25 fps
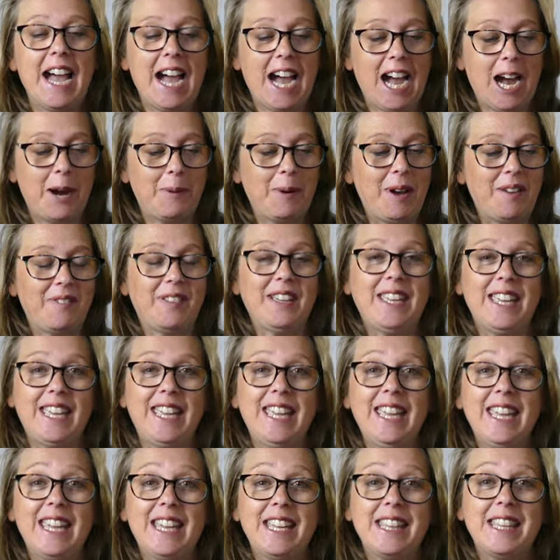However,
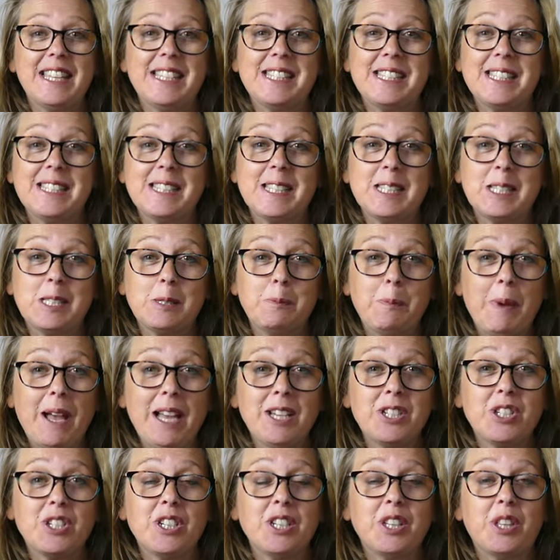here this is
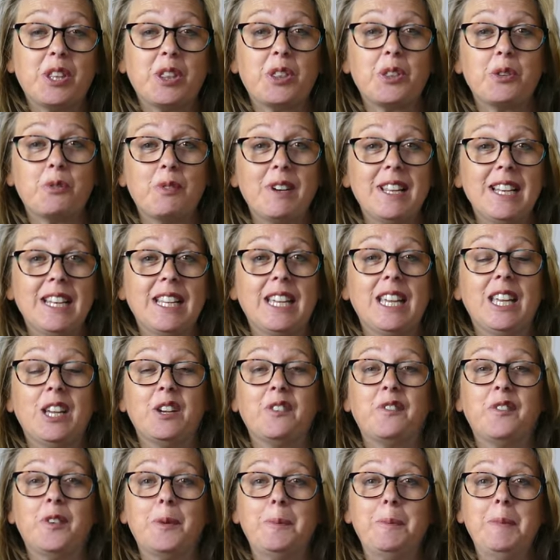especially thrilling
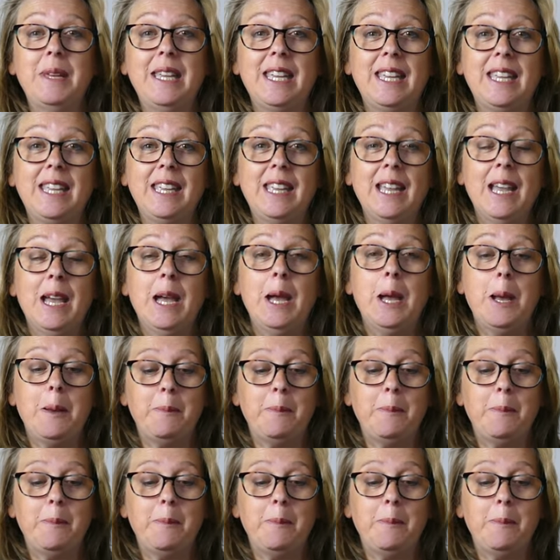for me